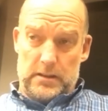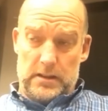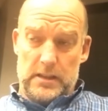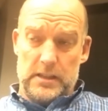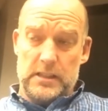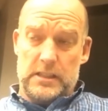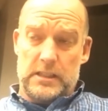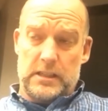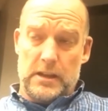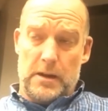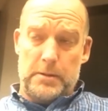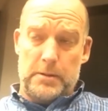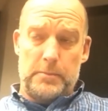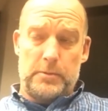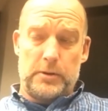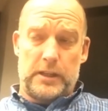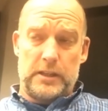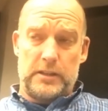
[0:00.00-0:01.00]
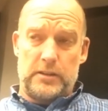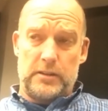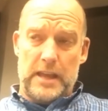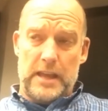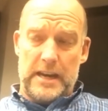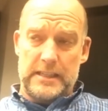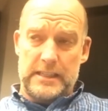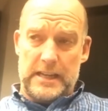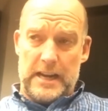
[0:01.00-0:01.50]
Some people can do
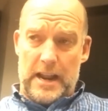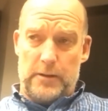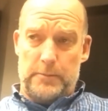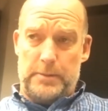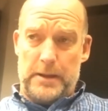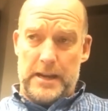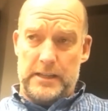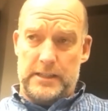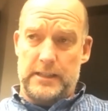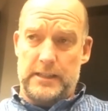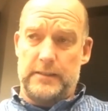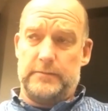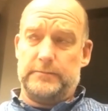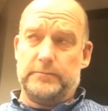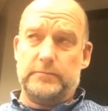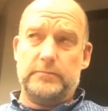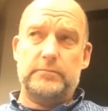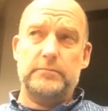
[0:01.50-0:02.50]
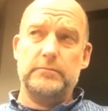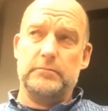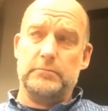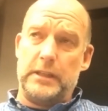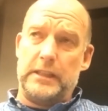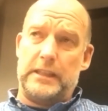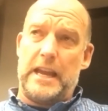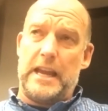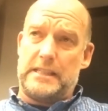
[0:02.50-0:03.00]
that as an outpatient,
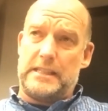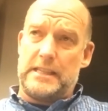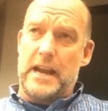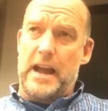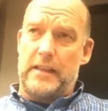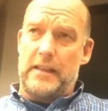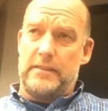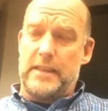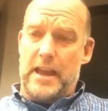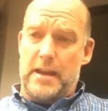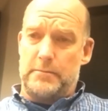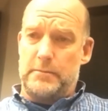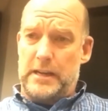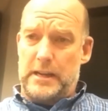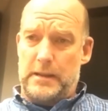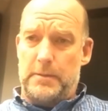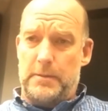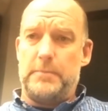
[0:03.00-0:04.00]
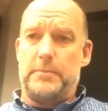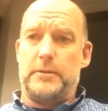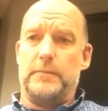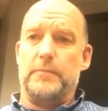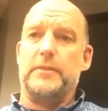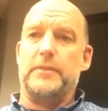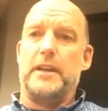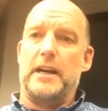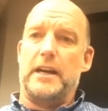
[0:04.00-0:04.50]
but that's not that many people.
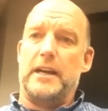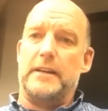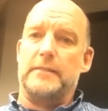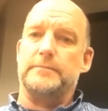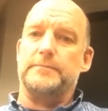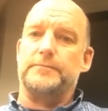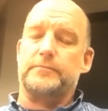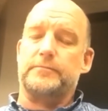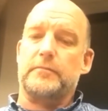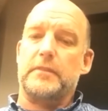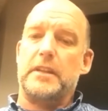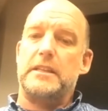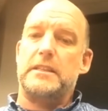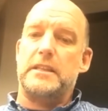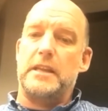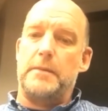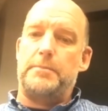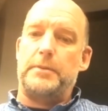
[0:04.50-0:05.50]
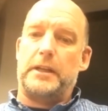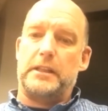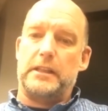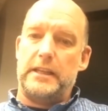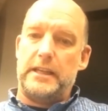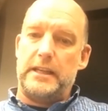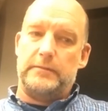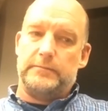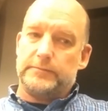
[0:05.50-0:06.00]

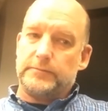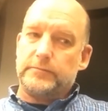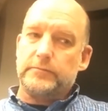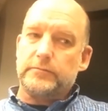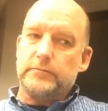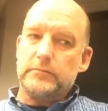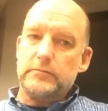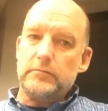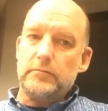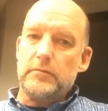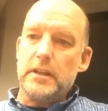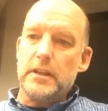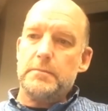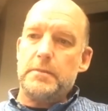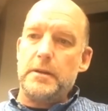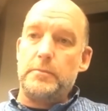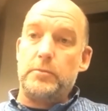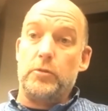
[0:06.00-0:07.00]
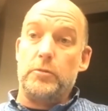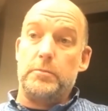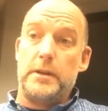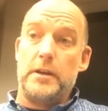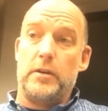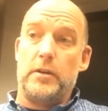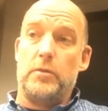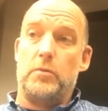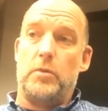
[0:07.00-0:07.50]
Typically, people would
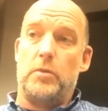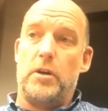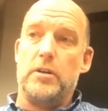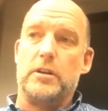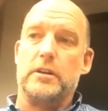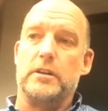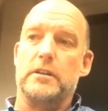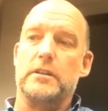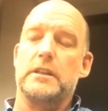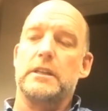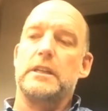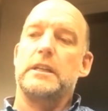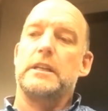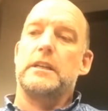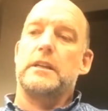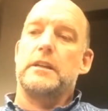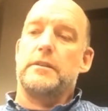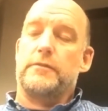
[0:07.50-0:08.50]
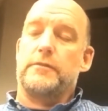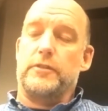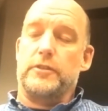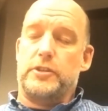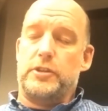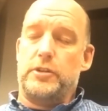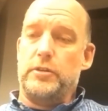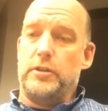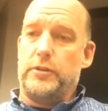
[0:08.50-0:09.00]
be on a walker for
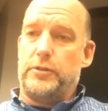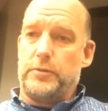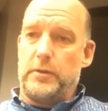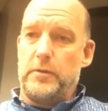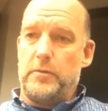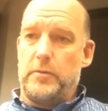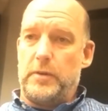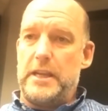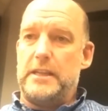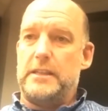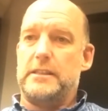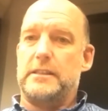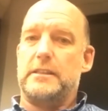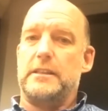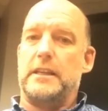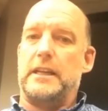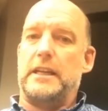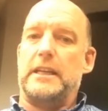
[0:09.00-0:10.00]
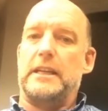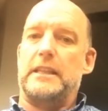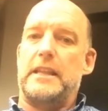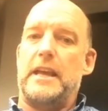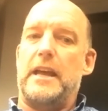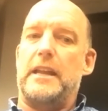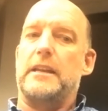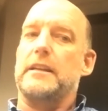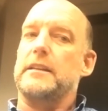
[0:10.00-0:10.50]
2 to 3 weeks. And again,
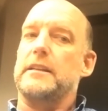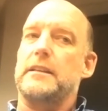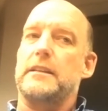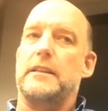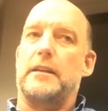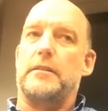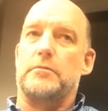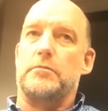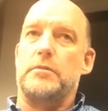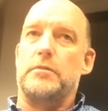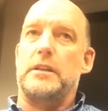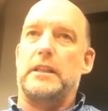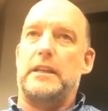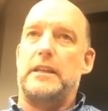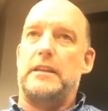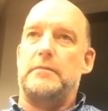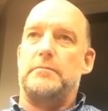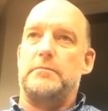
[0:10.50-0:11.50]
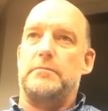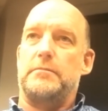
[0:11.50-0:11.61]
that really